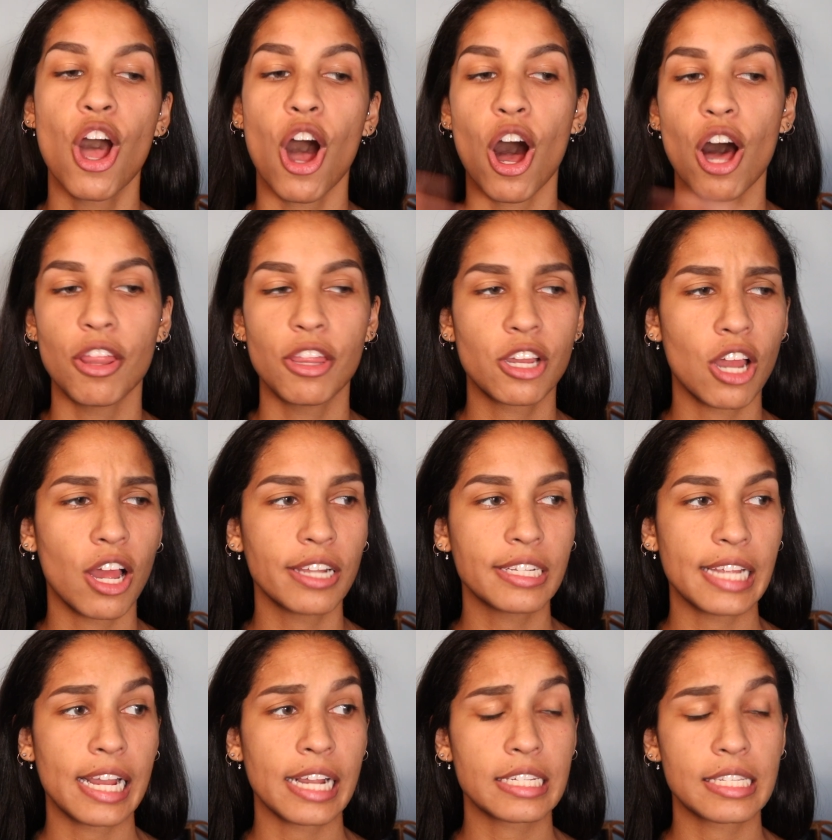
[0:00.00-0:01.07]
All the
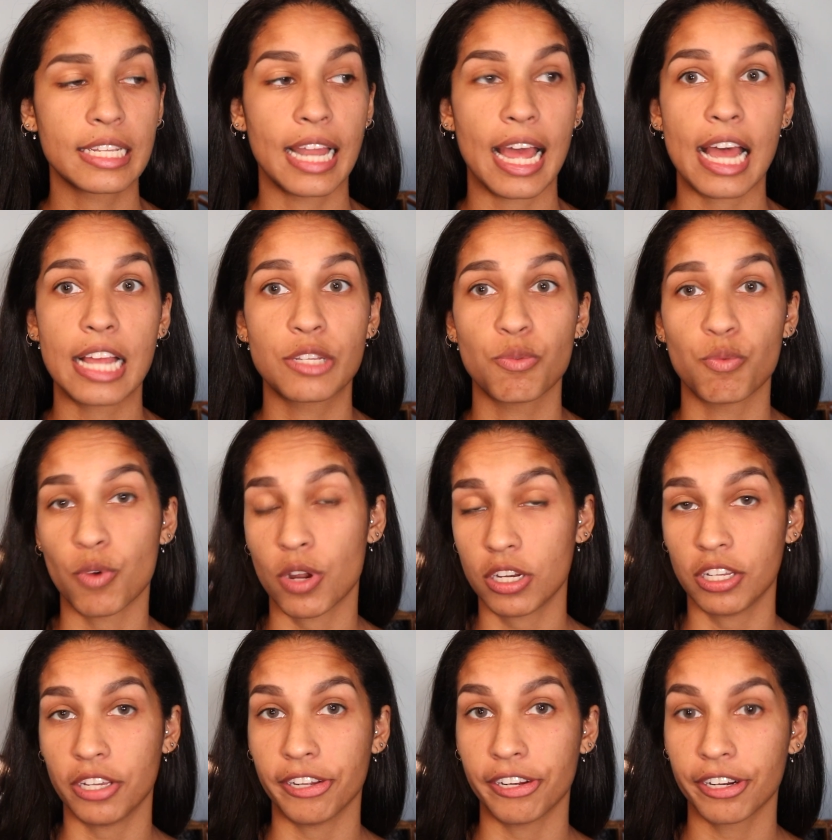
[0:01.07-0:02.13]
contacts last 1
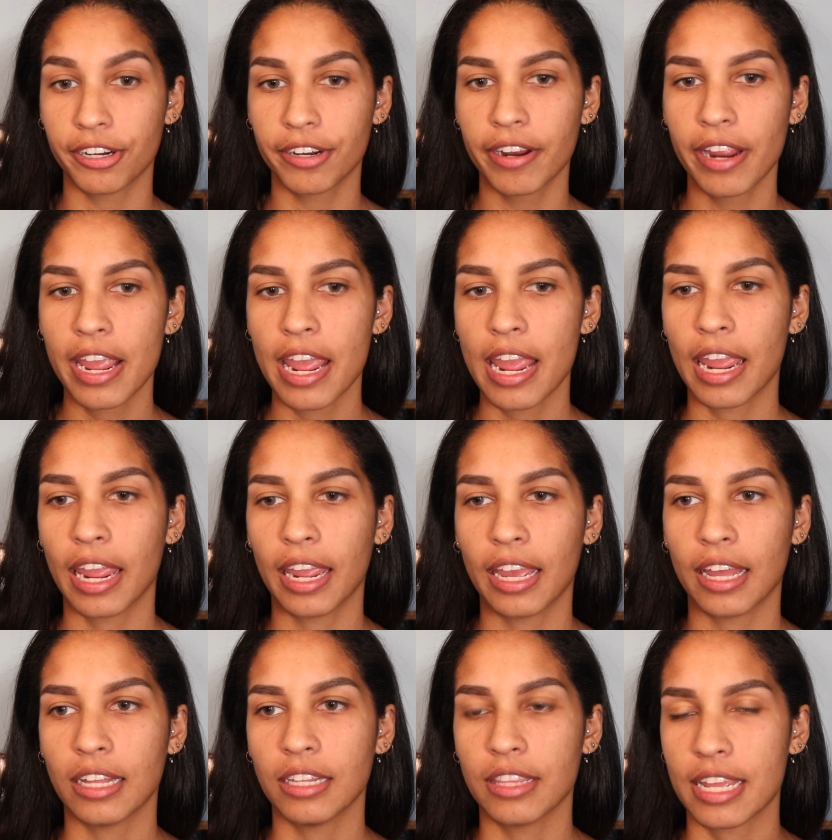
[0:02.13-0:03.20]
year
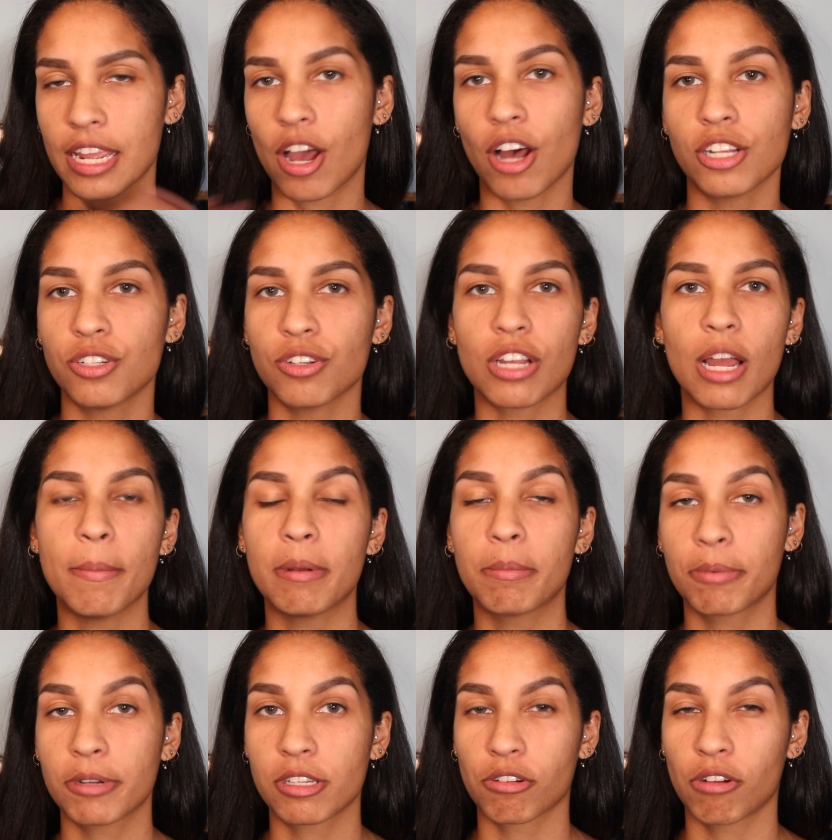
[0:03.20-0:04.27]
and they also come in
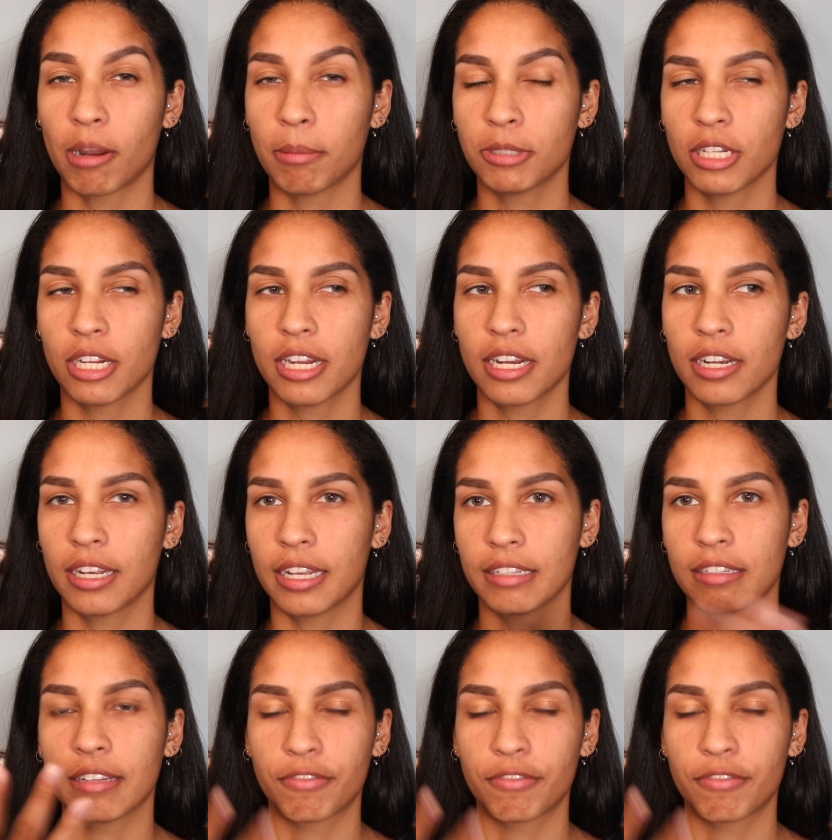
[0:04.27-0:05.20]
prescription.